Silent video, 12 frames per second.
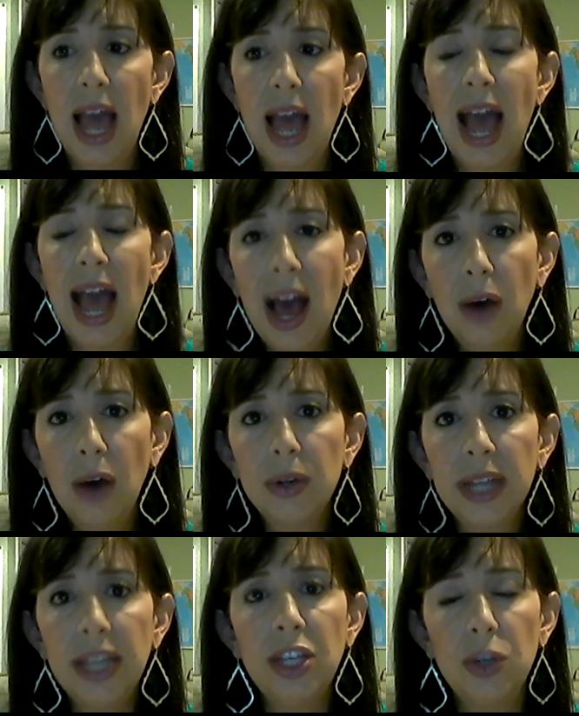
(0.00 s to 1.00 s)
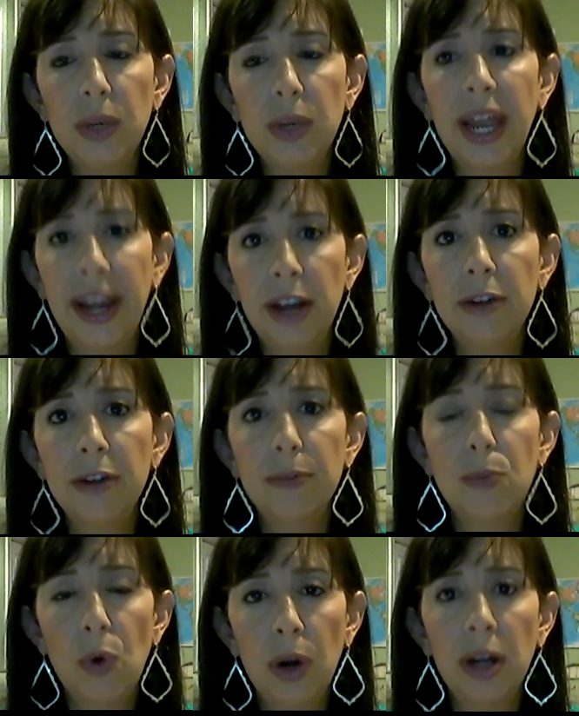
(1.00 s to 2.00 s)
How can you care
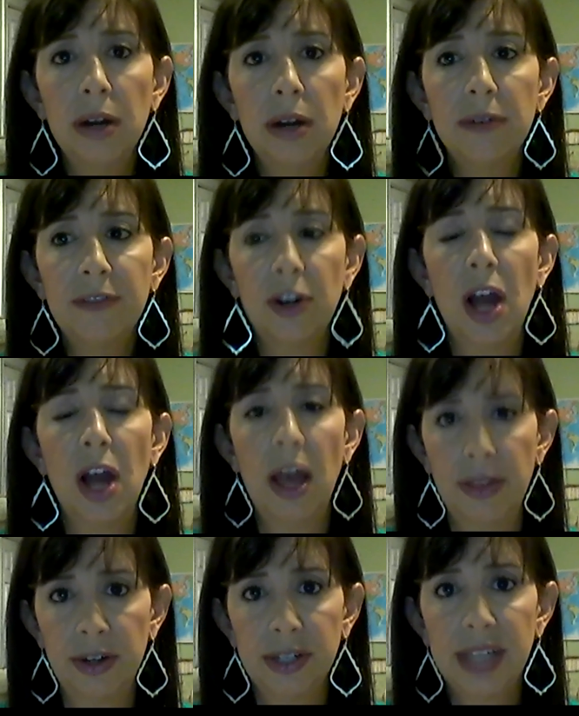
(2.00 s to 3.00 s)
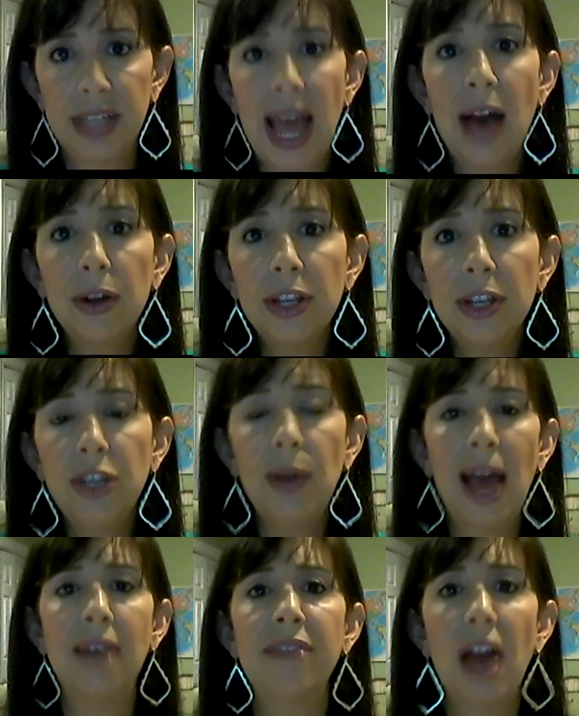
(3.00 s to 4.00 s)
more for others? How can you
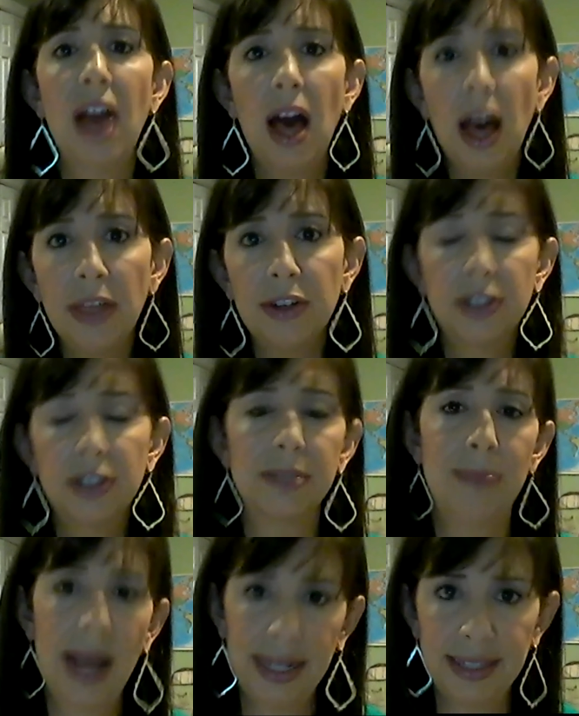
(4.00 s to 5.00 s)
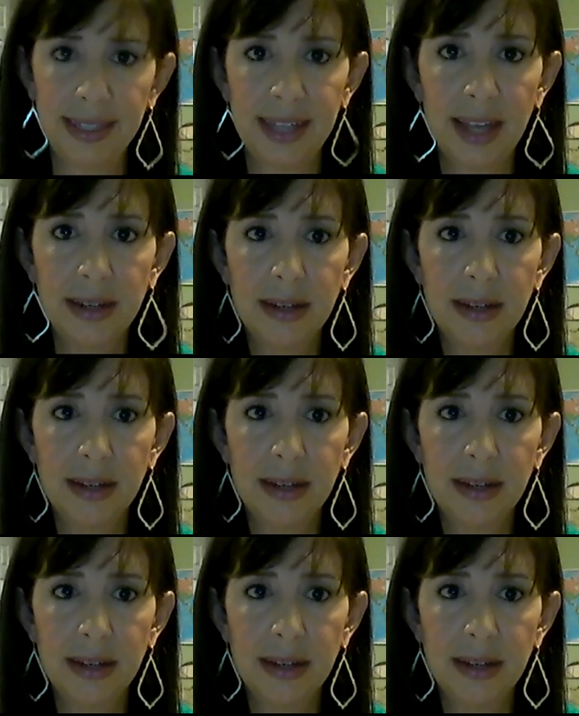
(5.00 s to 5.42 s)
have the others mindset?